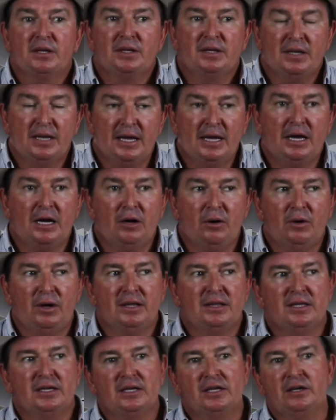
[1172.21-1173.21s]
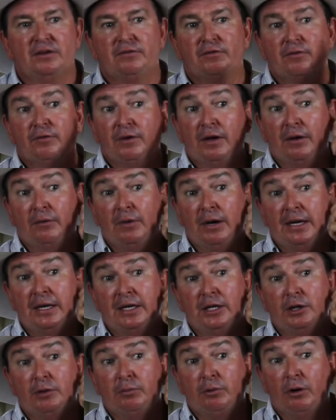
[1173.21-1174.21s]
Now, I think if you're
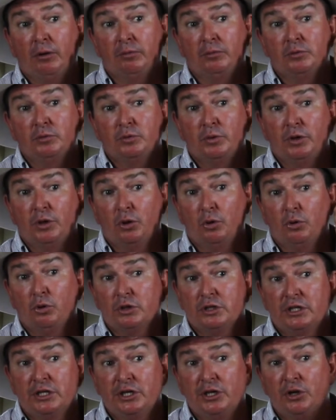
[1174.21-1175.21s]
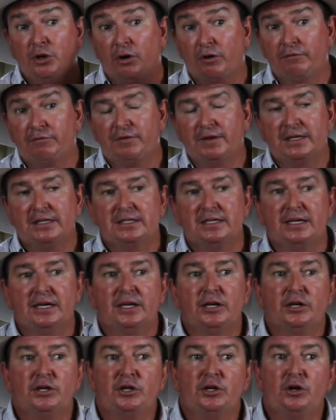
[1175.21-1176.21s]
running into problems with your horse and you're not fixing
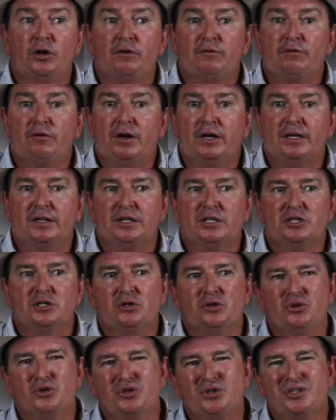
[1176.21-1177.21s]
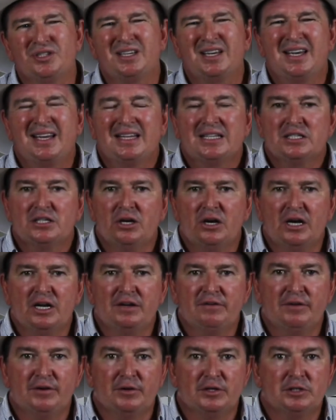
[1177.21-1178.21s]
it and you're not finding the solutions, it's kind
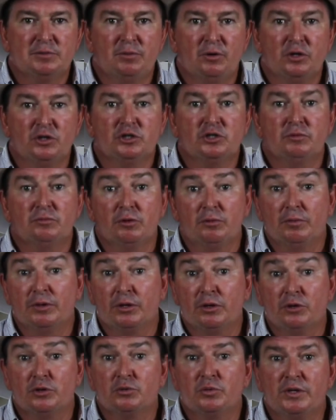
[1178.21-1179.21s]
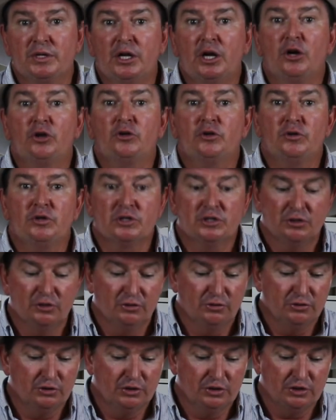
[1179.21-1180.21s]
of irresponsible because we know that the
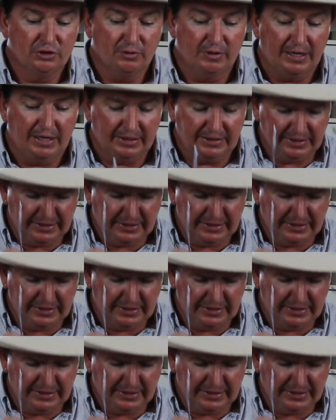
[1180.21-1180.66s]
solutions are out